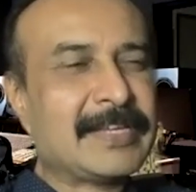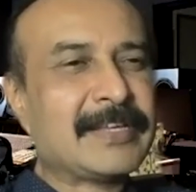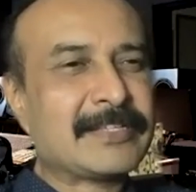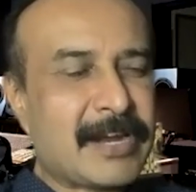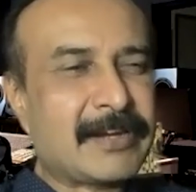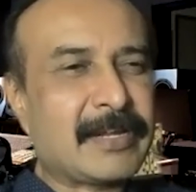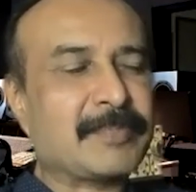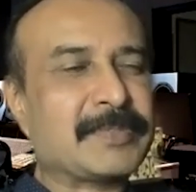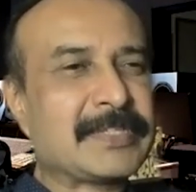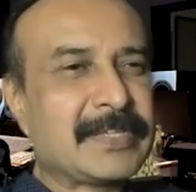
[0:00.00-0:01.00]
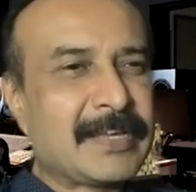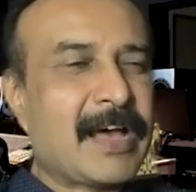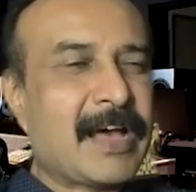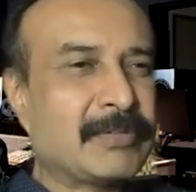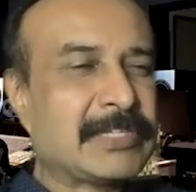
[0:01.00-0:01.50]
startups,
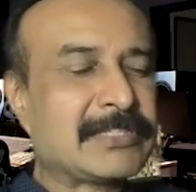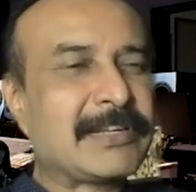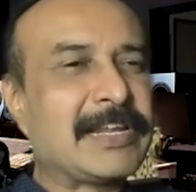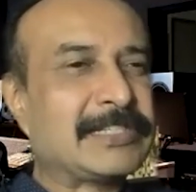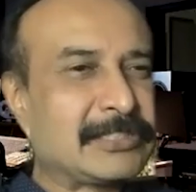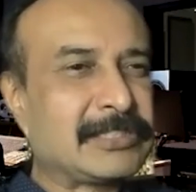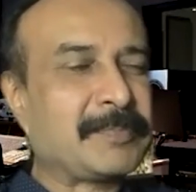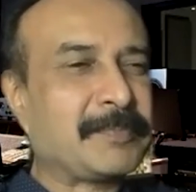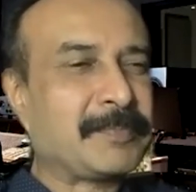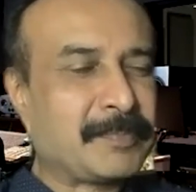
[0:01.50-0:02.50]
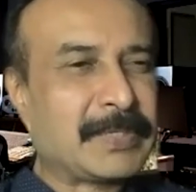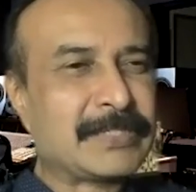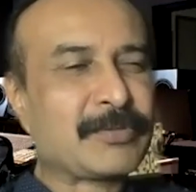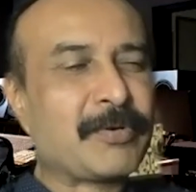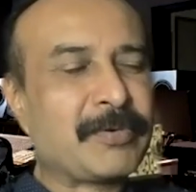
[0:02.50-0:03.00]
how this relationship
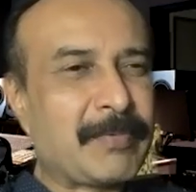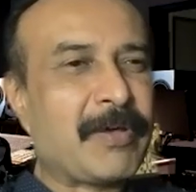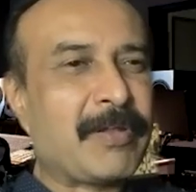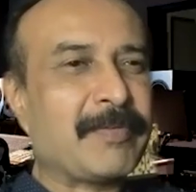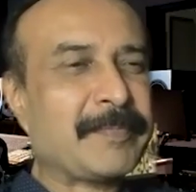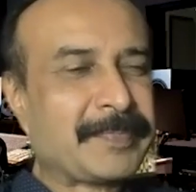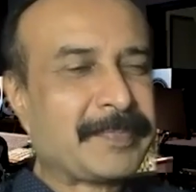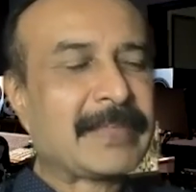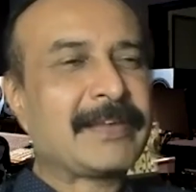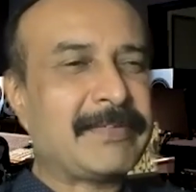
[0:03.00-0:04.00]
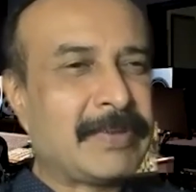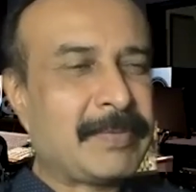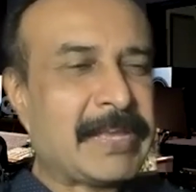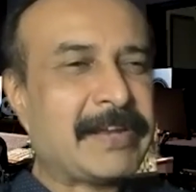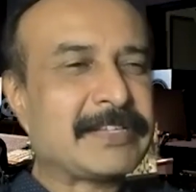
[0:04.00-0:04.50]
is going to evolve. It will
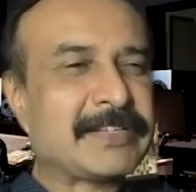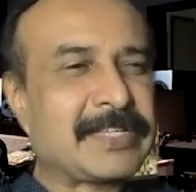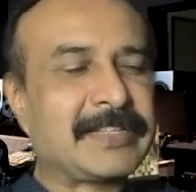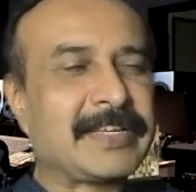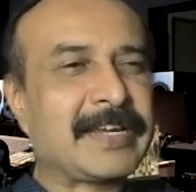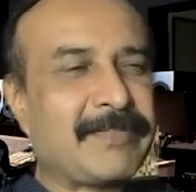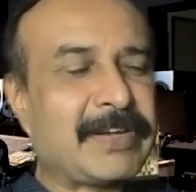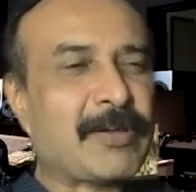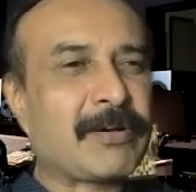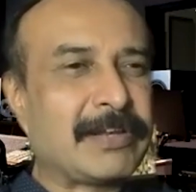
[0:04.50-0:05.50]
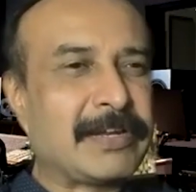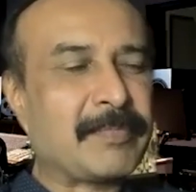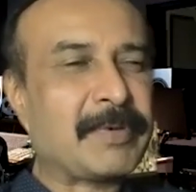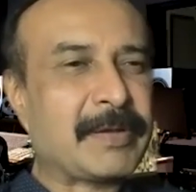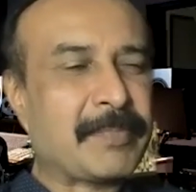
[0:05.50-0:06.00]
be an interesting thing, and we talk a little
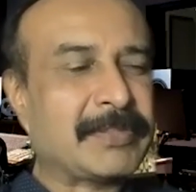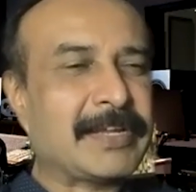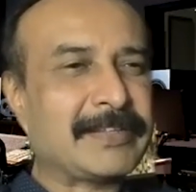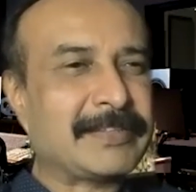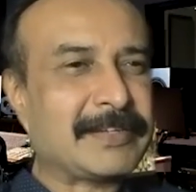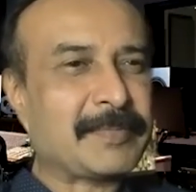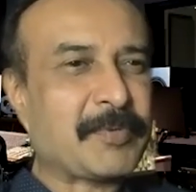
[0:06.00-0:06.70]
bit about that in a minute.